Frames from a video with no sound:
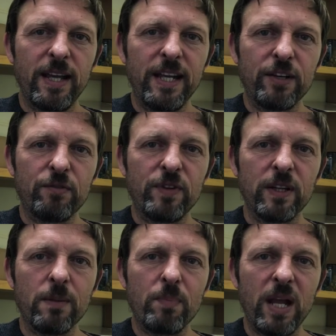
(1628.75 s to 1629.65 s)
He could
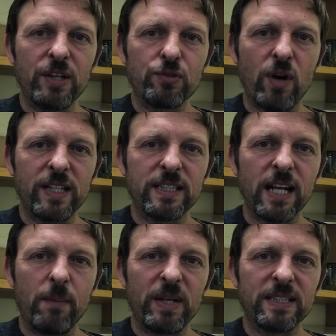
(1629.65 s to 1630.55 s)
feel the blood
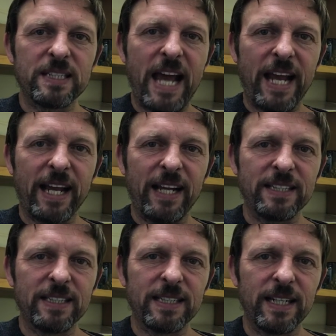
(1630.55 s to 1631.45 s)
rising up his neck
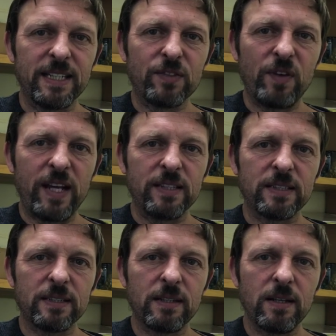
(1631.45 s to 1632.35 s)
and into his face.